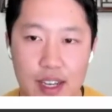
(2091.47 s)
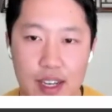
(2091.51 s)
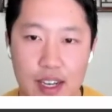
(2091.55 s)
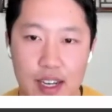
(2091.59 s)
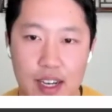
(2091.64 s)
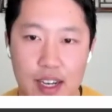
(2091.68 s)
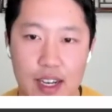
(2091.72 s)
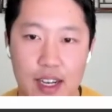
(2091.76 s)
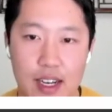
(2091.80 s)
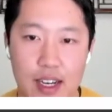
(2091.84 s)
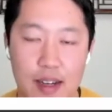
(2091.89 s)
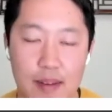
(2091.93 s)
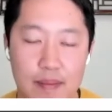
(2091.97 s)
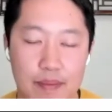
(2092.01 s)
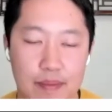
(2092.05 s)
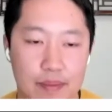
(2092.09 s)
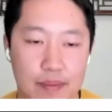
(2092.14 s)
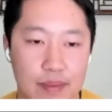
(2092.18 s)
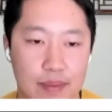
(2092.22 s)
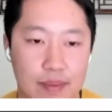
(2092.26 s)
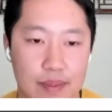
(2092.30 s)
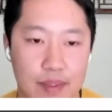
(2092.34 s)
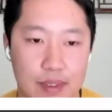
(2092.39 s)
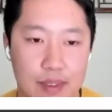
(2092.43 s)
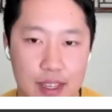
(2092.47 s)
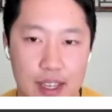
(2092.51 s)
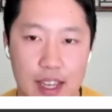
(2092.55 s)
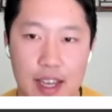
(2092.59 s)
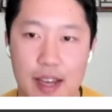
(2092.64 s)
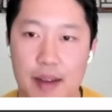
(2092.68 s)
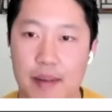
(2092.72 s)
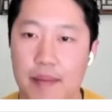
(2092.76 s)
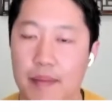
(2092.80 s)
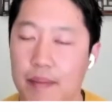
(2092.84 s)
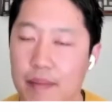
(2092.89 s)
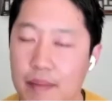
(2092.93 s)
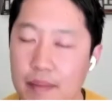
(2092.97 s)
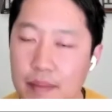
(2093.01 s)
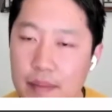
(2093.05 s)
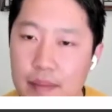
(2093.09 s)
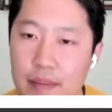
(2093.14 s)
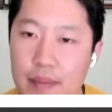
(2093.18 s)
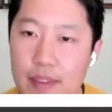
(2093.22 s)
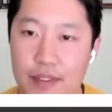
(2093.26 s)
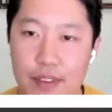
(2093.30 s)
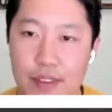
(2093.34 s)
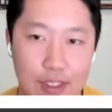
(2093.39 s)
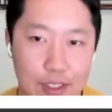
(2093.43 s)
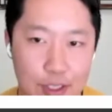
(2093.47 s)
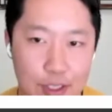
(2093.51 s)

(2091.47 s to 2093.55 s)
Um, yeah. You could